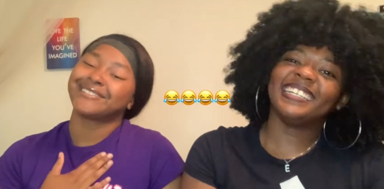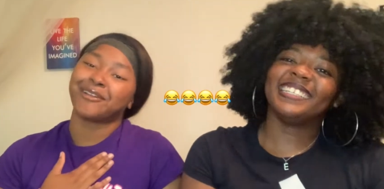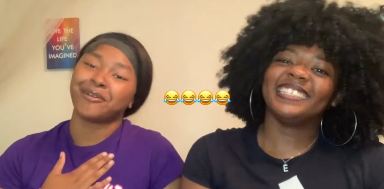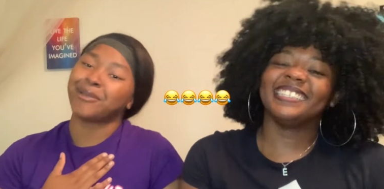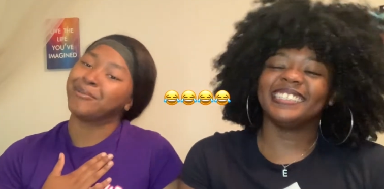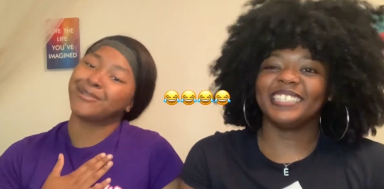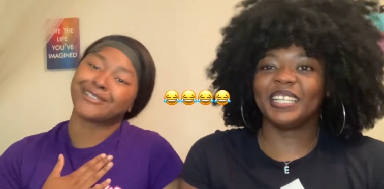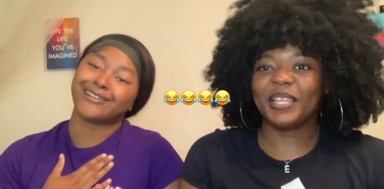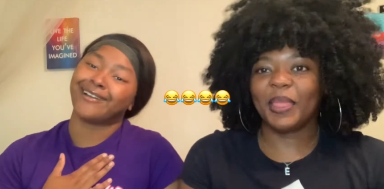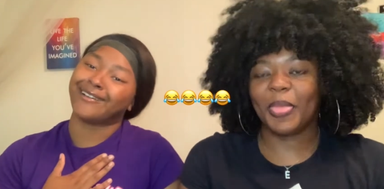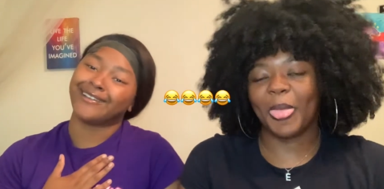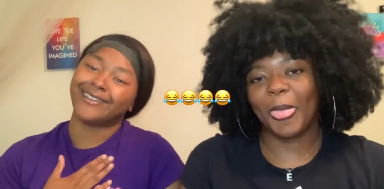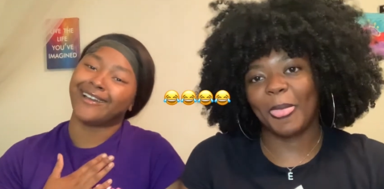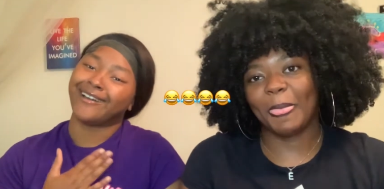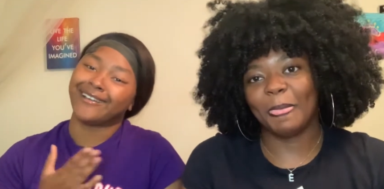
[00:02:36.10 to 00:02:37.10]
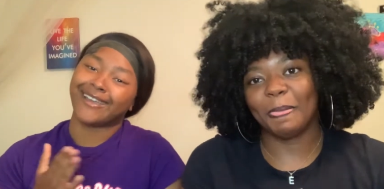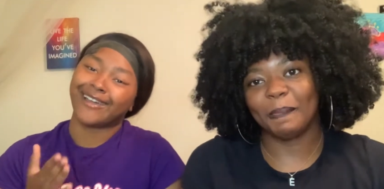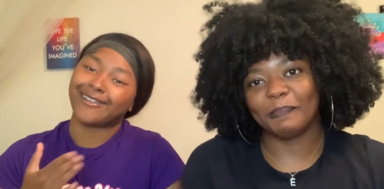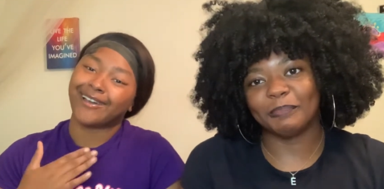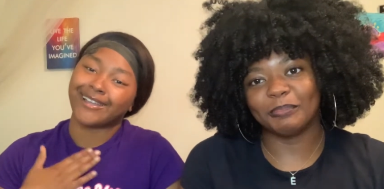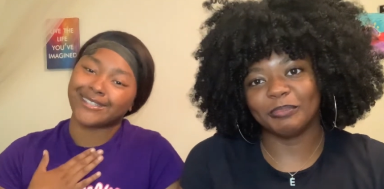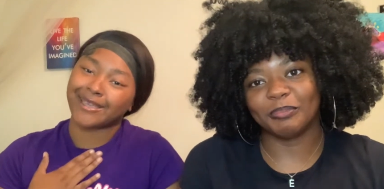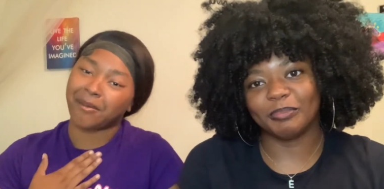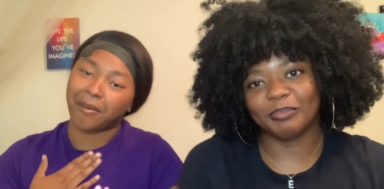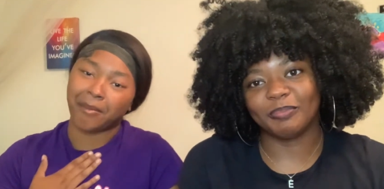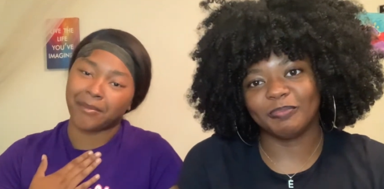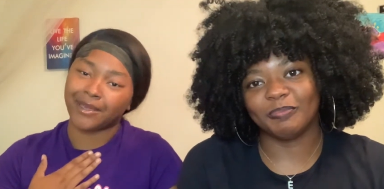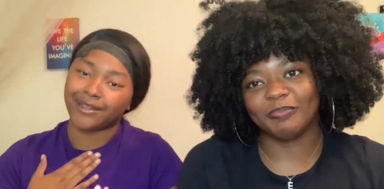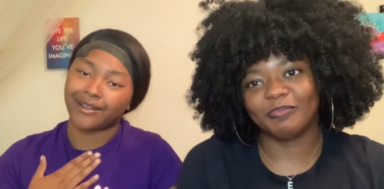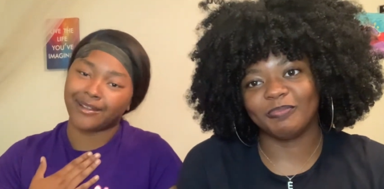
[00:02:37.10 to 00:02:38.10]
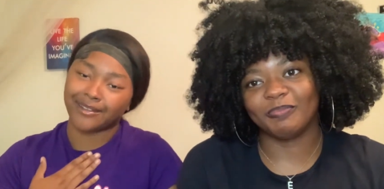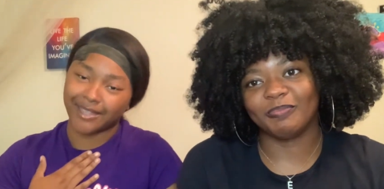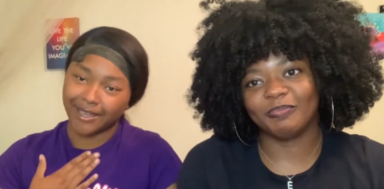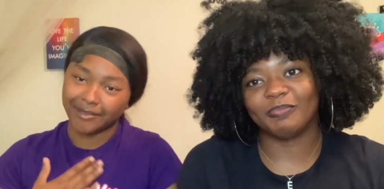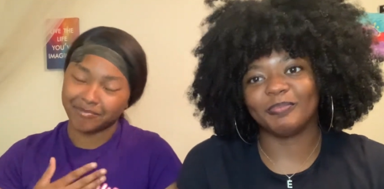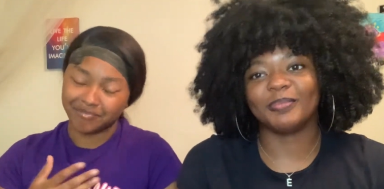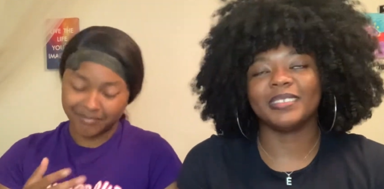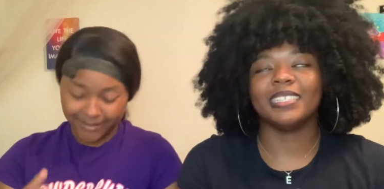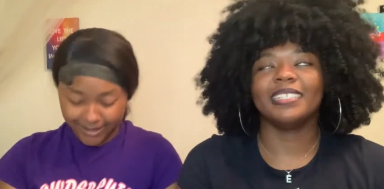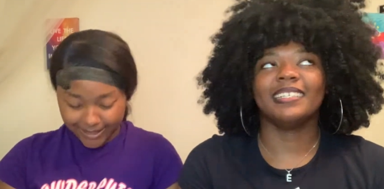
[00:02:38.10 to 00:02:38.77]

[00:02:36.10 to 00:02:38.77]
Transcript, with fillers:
Speaker 1: don't get me started, y'all. Y'all know I talk about man all day.